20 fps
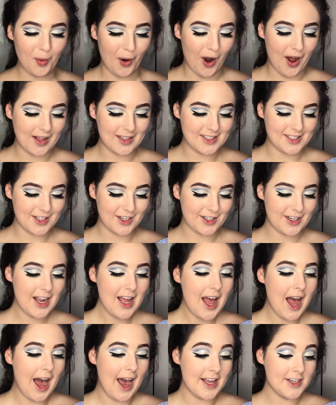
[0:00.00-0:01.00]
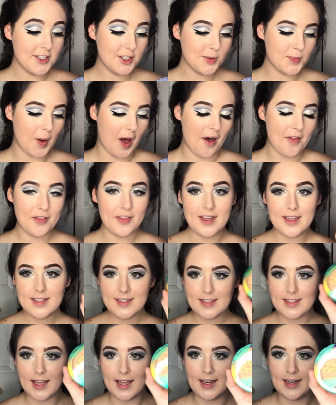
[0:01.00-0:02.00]
bronzer, I just bought
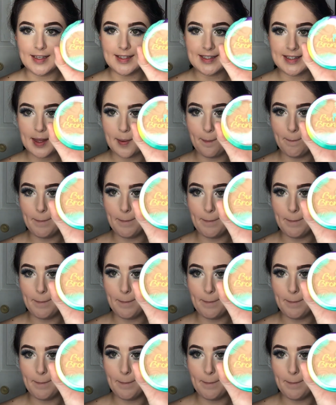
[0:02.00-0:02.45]
this. It is the